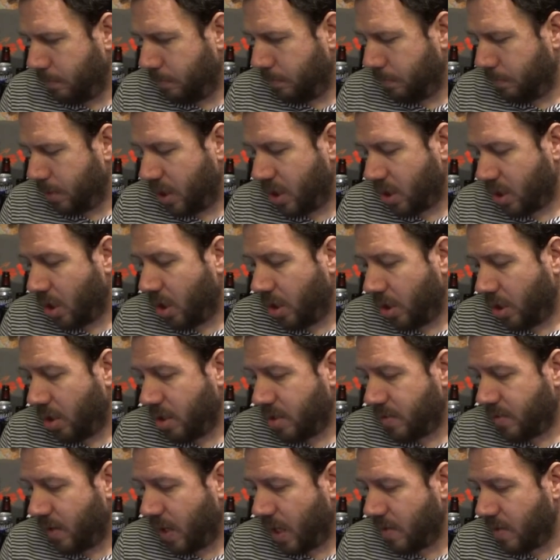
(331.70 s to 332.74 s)
But it's got a
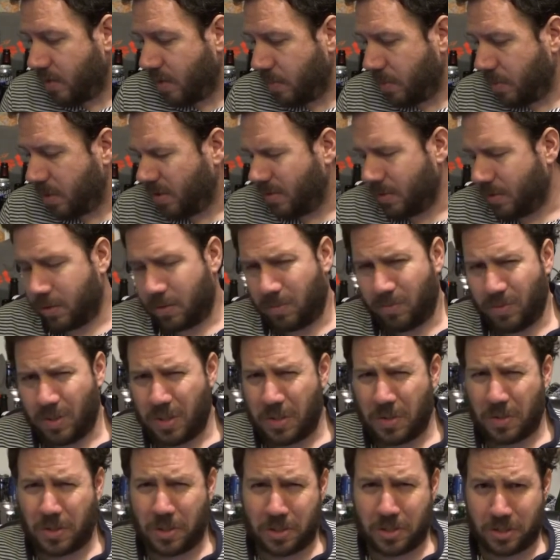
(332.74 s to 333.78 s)
nice flavour, but just
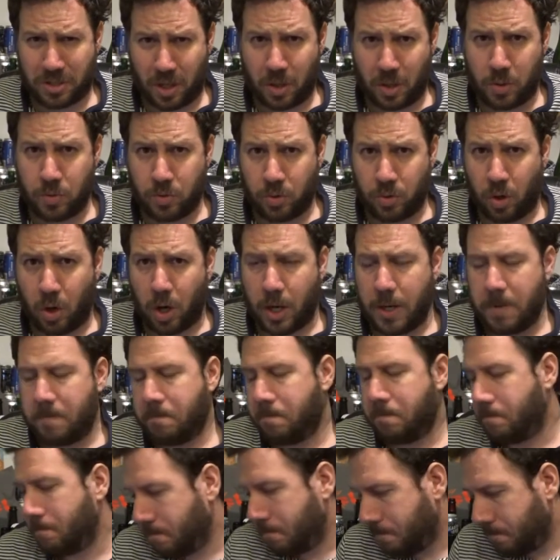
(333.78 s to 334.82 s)
it's so dry.
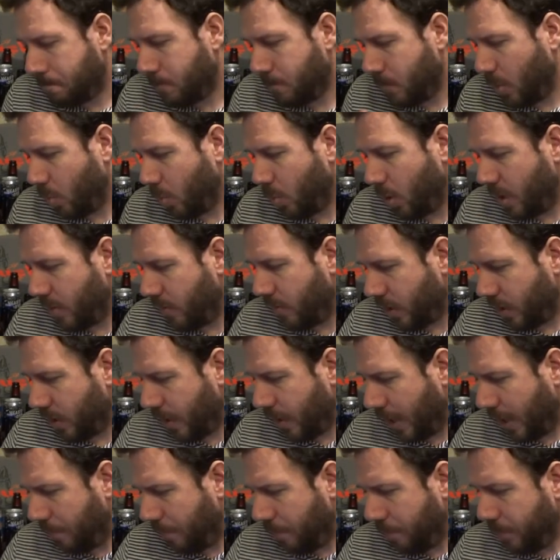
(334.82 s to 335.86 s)
We'll leave it
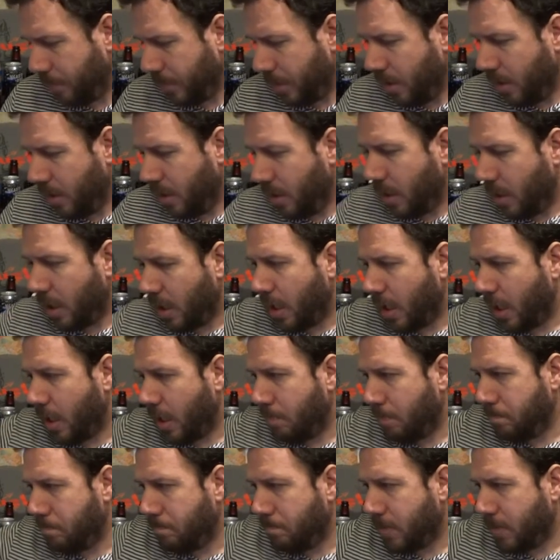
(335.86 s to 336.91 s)
at
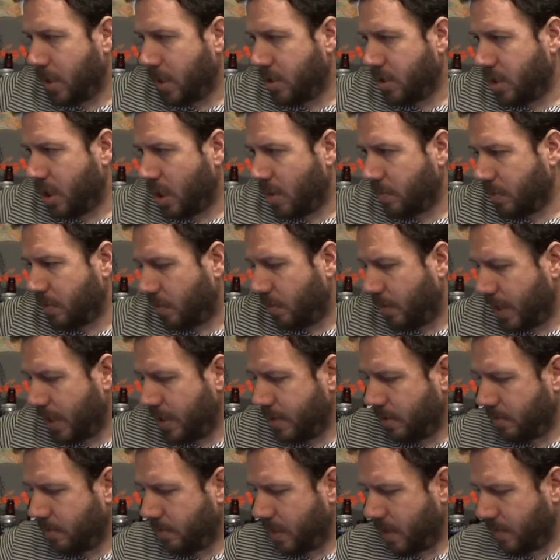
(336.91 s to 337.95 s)
that. In terms of
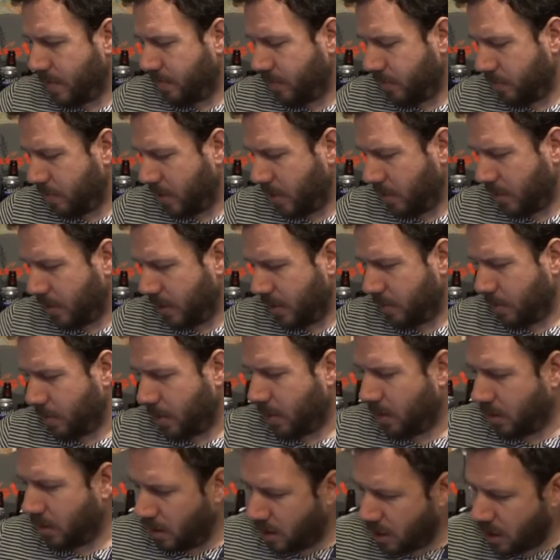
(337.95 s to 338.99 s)
rating them for me on this
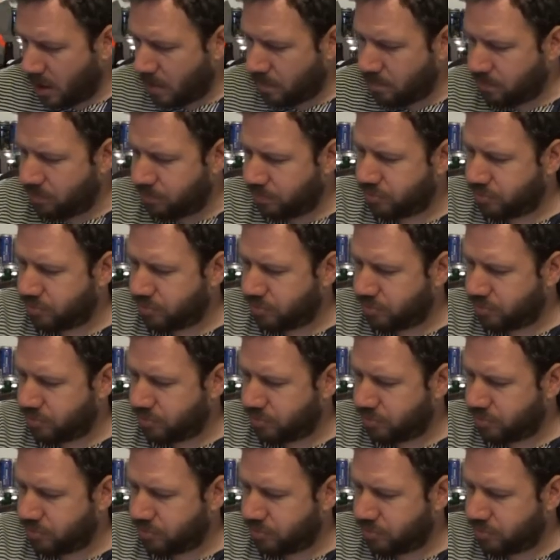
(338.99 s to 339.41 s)
one, I